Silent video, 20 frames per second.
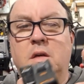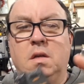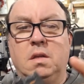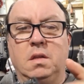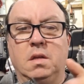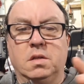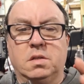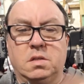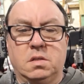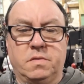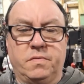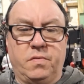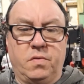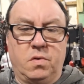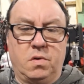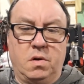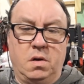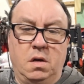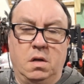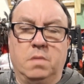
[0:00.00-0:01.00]
this is
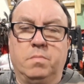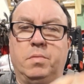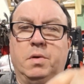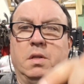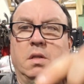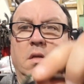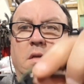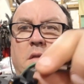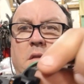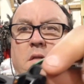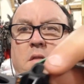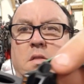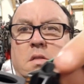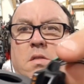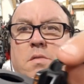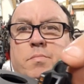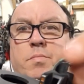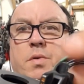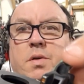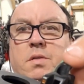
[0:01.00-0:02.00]
for, but I think this is
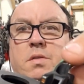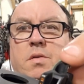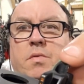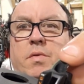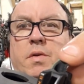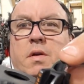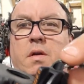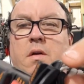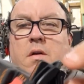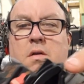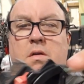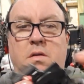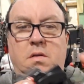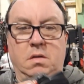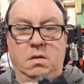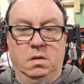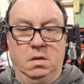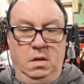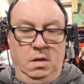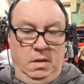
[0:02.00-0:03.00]
busted right here.
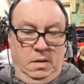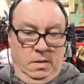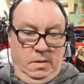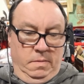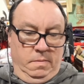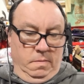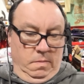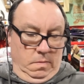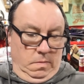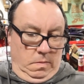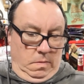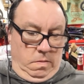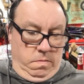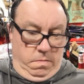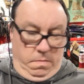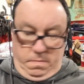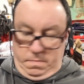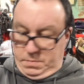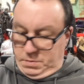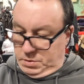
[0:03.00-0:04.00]

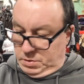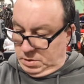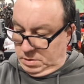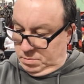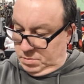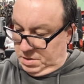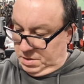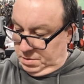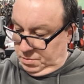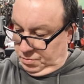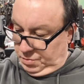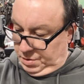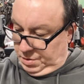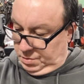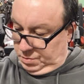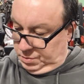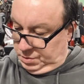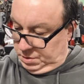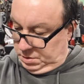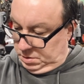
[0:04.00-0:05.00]
So I might
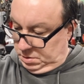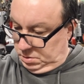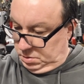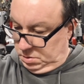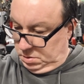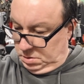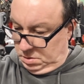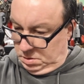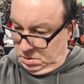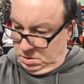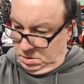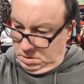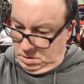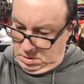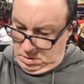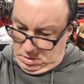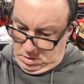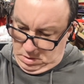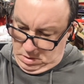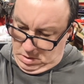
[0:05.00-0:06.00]
reuse these.
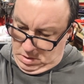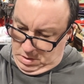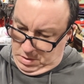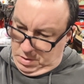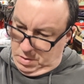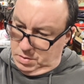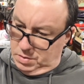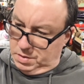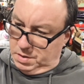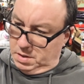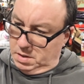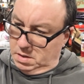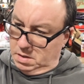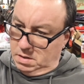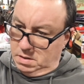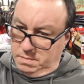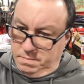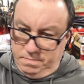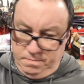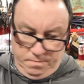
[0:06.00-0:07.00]
There's oh